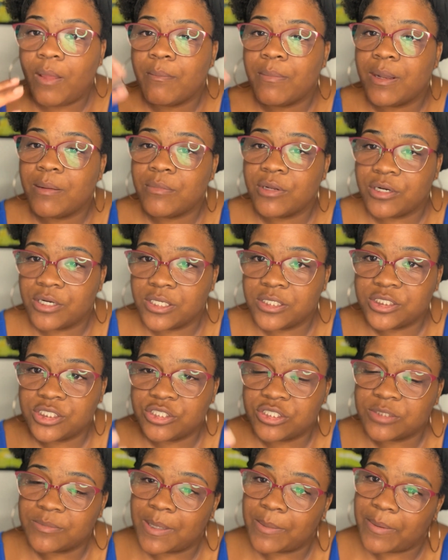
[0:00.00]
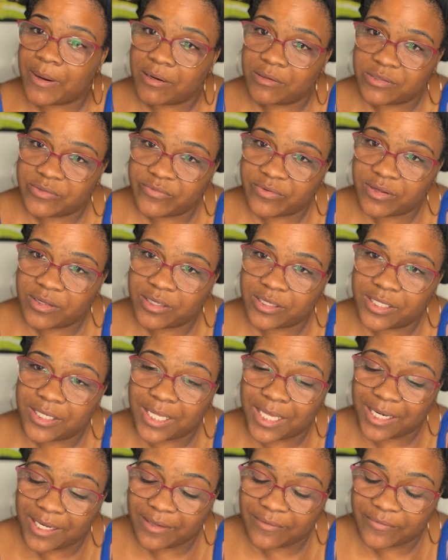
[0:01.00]
But I'm learning to use my powers for good,
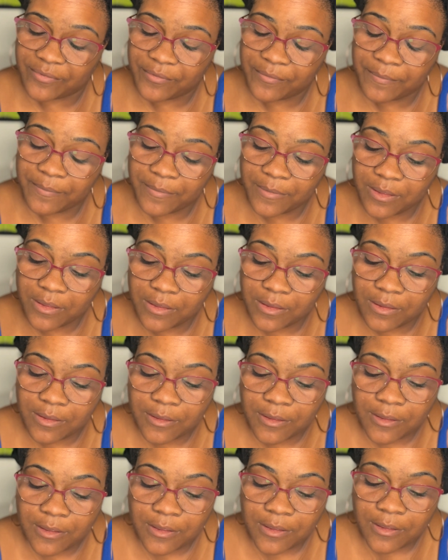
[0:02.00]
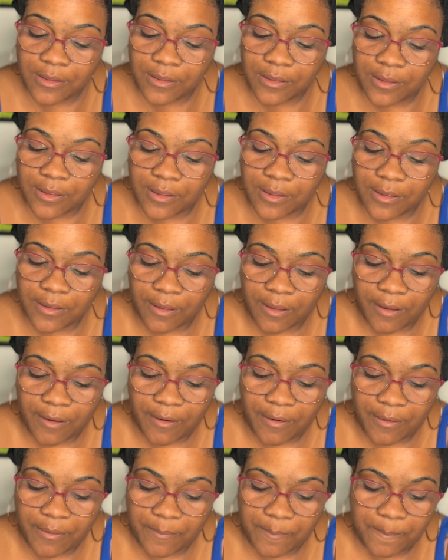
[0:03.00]
not evil.
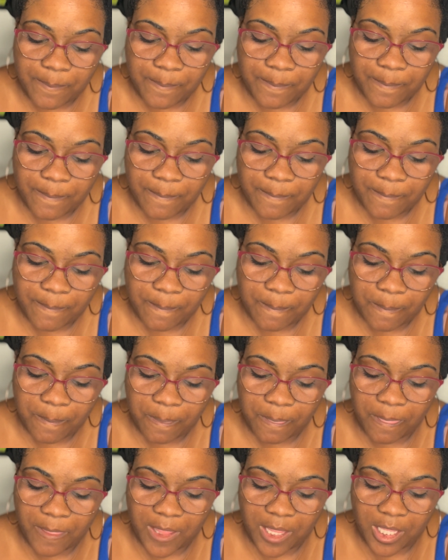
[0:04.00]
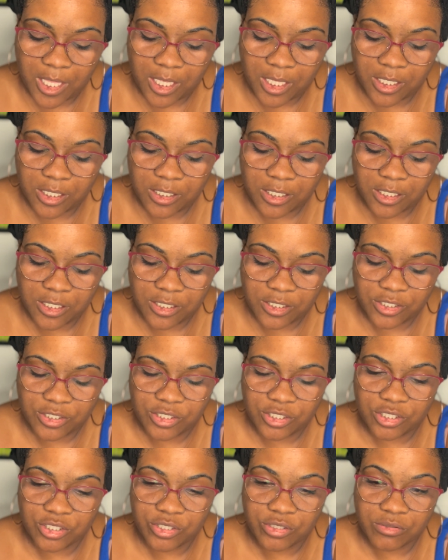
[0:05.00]
And
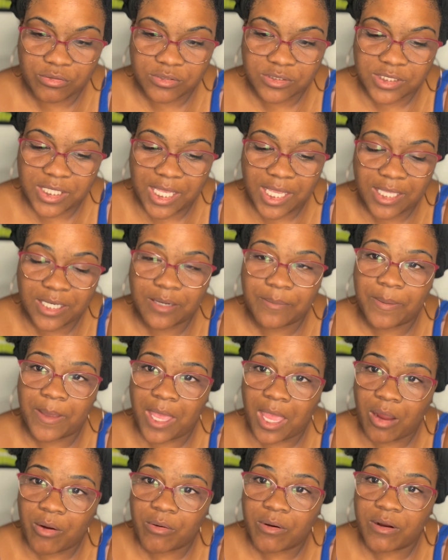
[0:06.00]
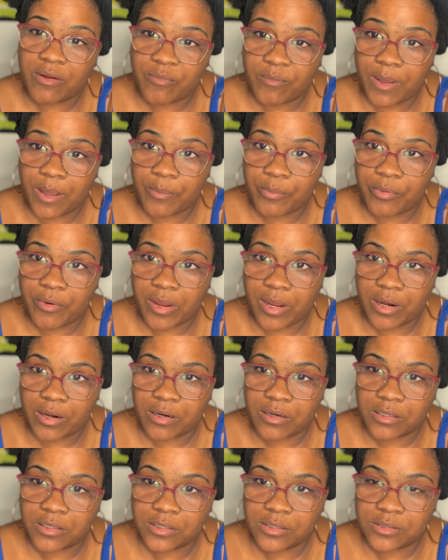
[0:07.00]
use that in the power of my
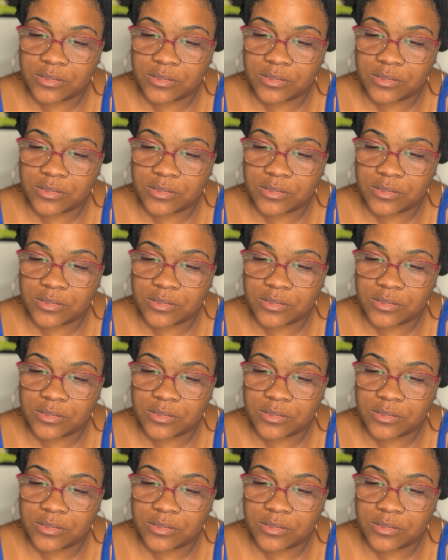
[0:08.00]
prayer.